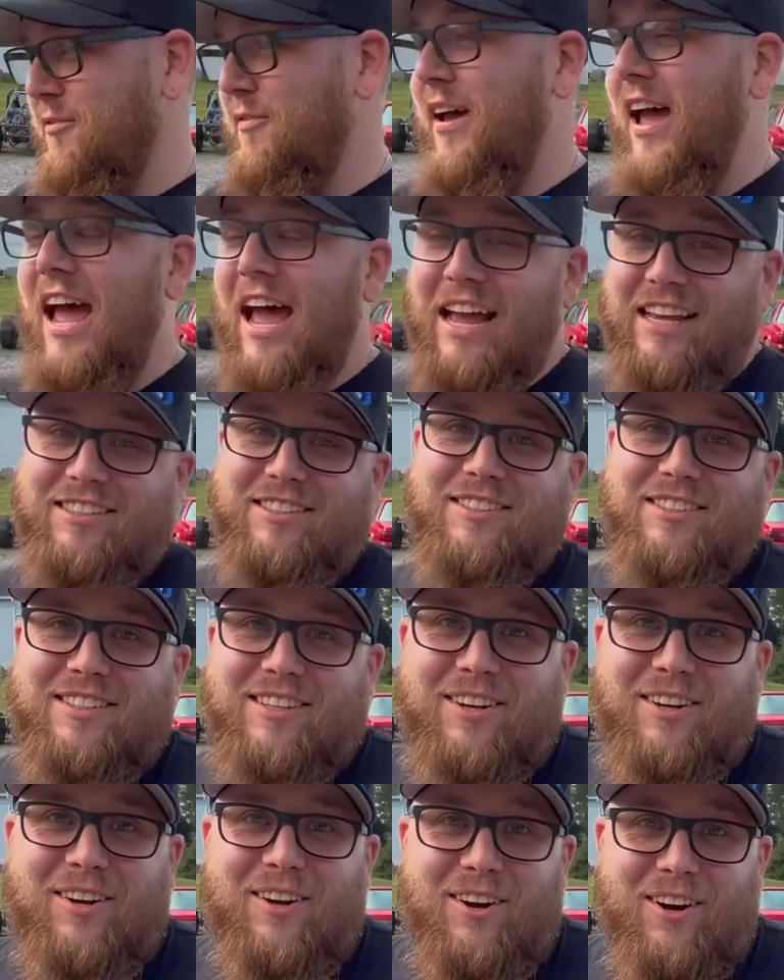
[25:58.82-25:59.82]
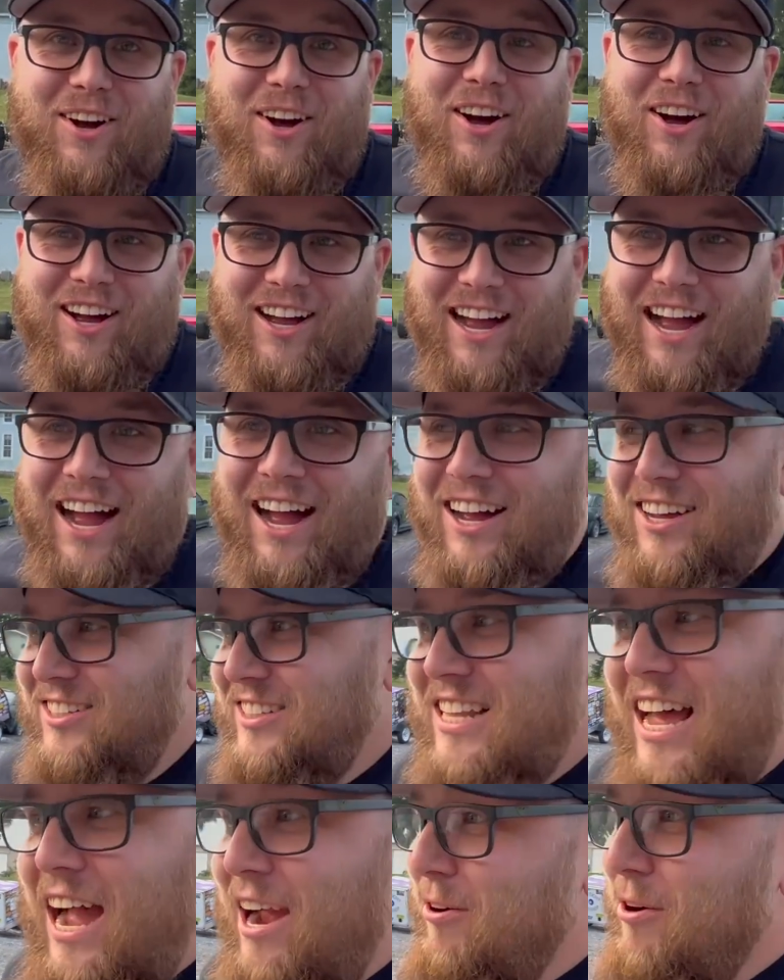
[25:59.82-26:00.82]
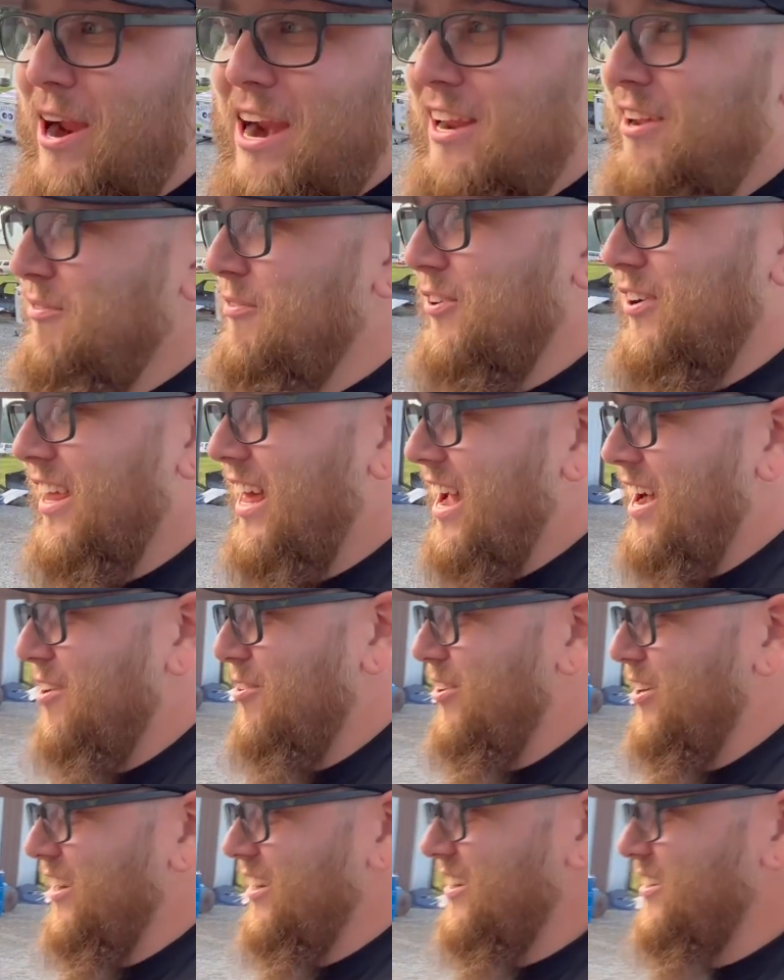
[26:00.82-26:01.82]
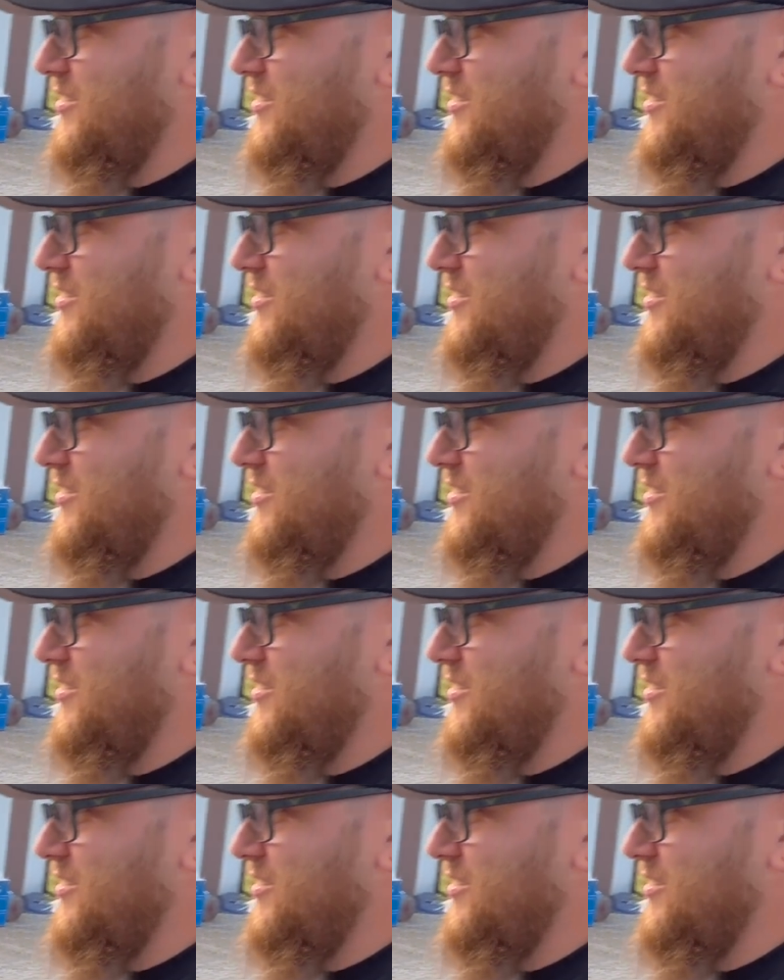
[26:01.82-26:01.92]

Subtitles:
fast. I was not ready for that one.